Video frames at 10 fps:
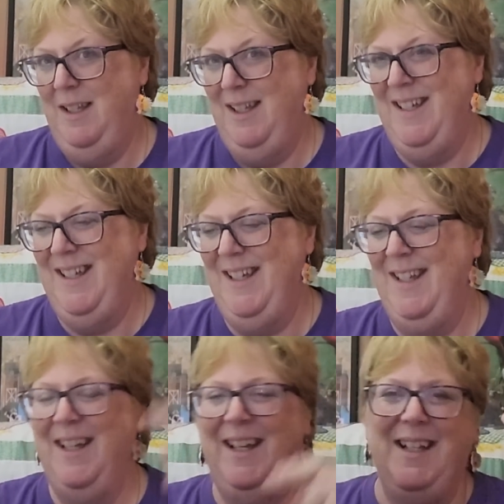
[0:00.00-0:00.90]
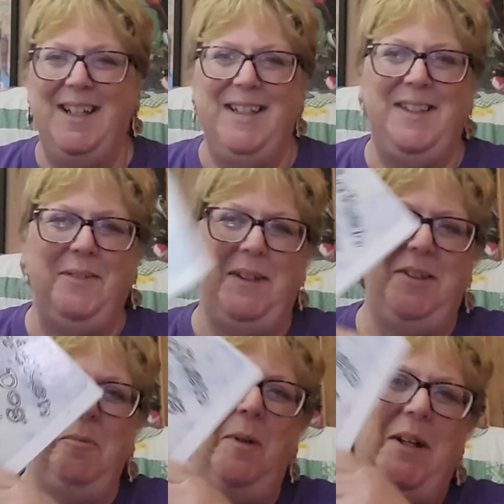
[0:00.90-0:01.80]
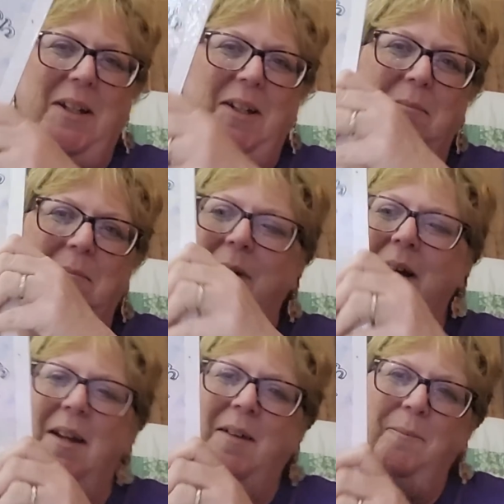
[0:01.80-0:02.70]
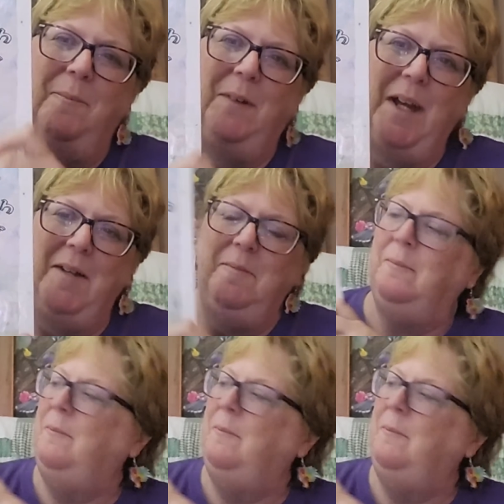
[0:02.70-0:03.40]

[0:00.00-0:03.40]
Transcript: to read your book. Okay.